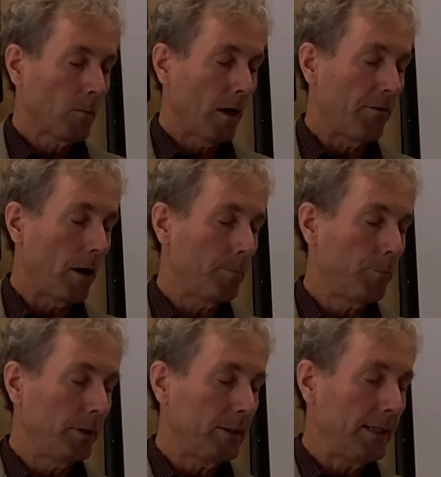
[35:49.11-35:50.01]
of our
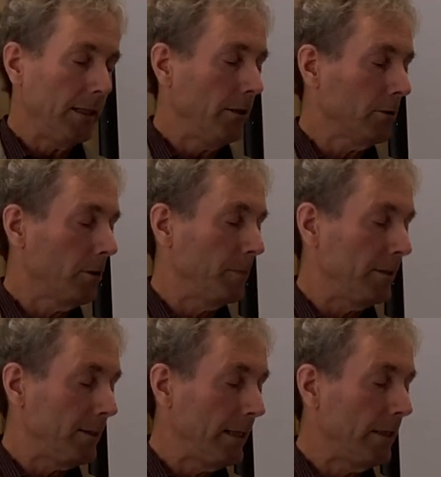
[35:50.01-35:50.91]
particular
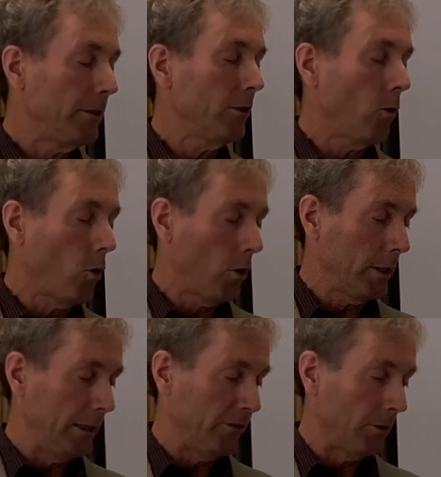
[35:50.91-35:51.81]
material
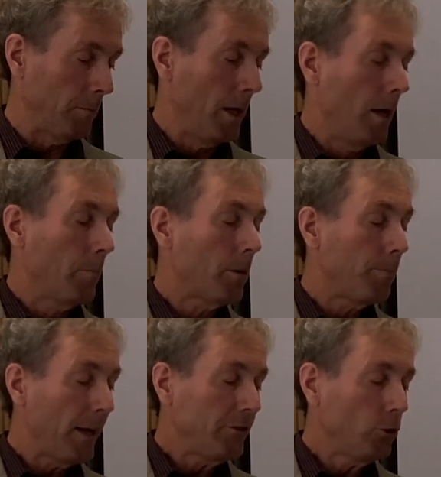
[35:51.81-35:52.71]
organism,
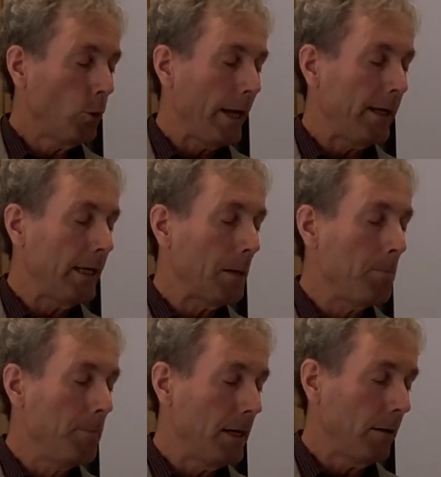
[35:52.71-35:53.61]
perpetuating
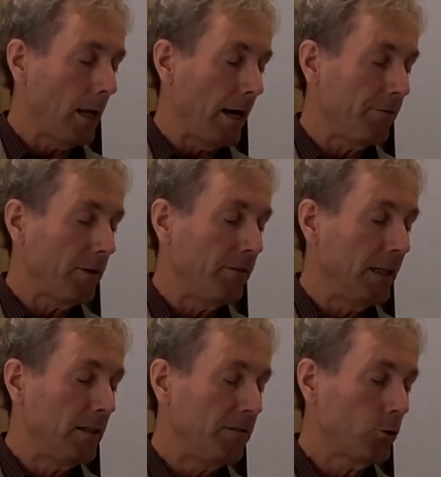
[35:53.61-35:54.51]
mere life of
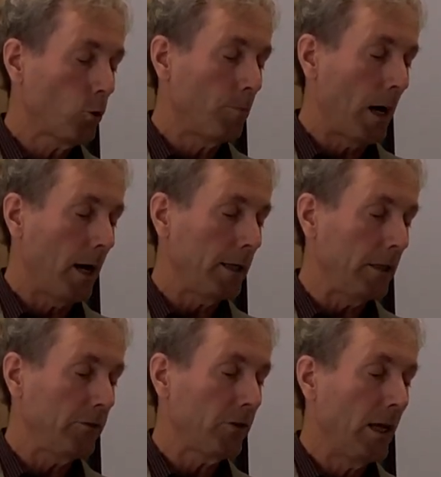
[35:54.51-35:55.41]
individual
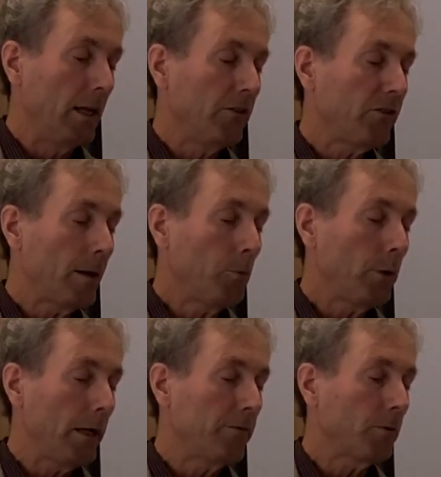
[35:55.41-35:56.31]
bodies
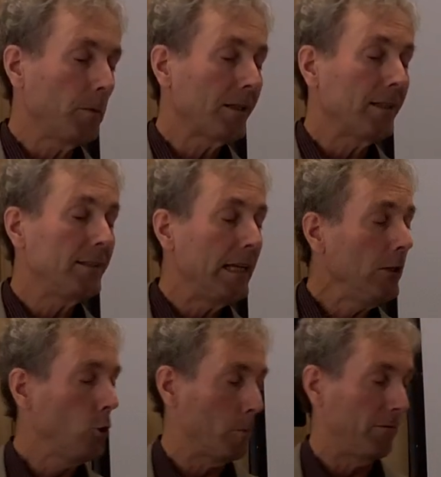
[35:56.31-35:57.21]
separated from the
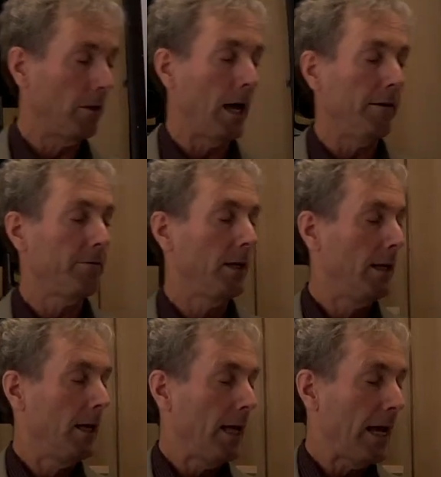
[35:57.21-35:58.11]
continuum of life
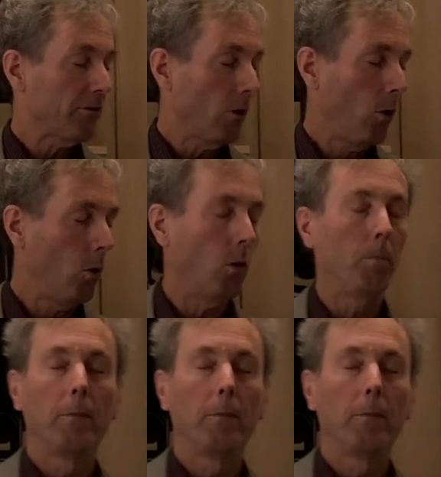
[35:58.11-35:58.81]
as a whole.